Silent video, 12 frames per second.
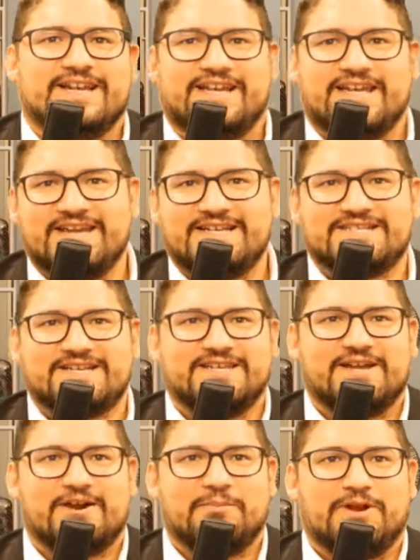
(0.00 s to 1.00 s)
kinks on
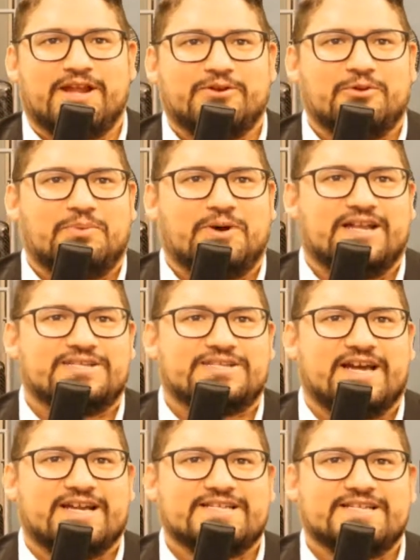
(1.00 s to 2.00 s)
there, but I do
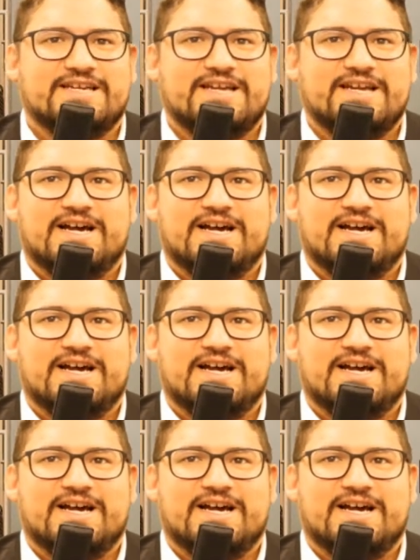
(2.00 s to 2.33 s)
apologize.